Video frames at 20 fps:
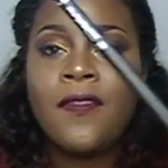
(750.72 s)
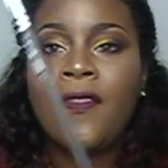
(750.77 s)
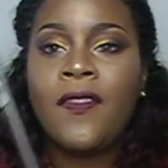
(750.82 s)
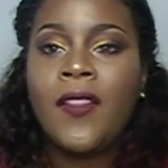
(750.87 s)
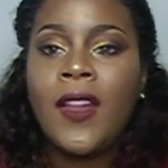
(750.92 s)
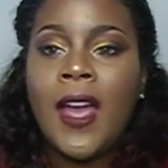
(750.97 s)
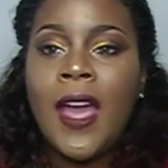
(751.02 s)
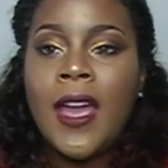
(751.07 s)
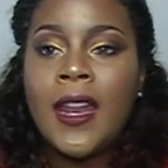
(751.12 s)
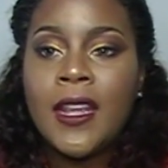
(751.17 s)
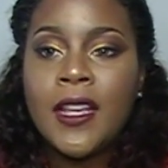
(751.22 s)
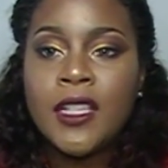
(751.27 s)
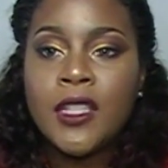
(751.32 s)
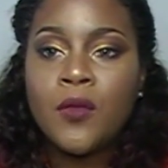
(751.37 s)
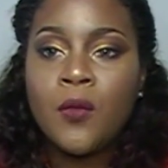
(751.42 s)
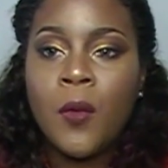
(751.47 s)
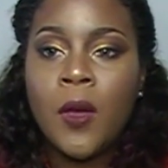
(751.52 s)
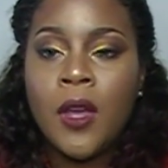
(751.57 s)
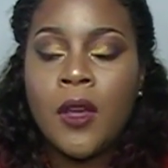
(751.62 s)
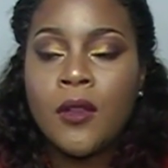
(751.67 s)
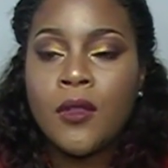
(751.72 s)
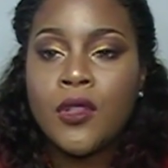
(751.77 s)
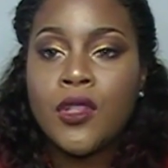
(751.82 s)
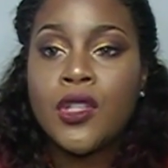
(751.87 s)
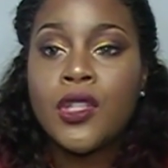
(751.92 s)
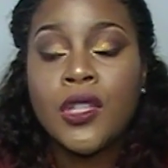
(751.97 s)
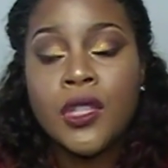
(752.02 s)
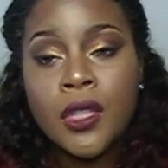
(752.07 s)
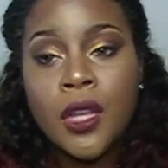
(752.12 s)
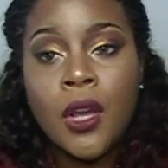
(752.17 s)
and then it's flat
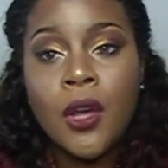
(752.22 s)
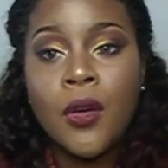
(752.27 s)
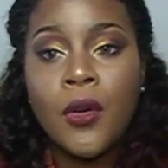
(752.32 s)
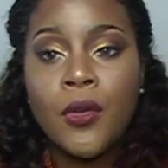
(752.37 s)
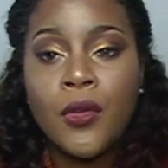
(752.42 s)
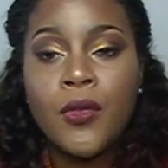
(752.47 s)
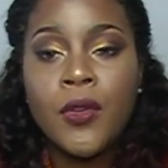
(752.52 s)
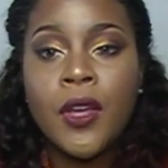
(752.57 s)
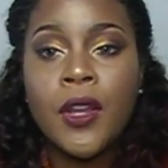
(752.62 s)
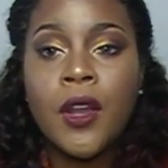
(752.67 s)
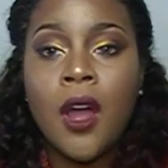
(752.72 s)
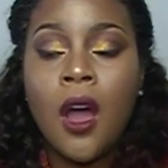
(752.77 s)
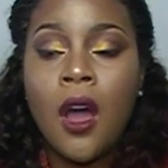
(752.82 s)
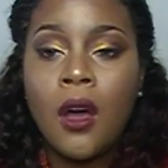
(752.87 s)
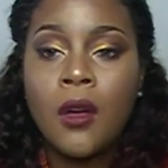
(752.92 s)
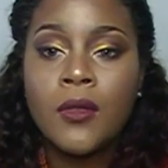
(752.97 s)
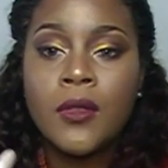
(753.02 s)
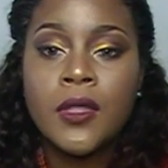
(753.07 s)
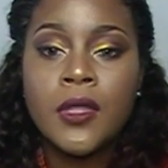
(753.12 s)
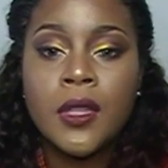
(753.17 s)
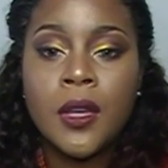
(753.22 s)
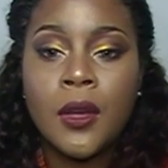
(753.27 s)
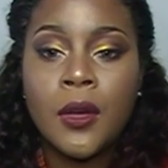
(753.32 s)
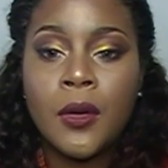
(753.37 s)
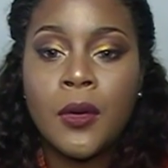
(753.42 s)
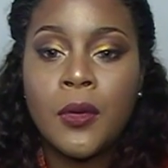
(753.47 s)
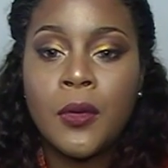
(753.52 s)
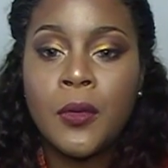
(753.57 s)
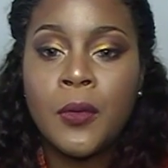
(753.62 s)
as well, so you can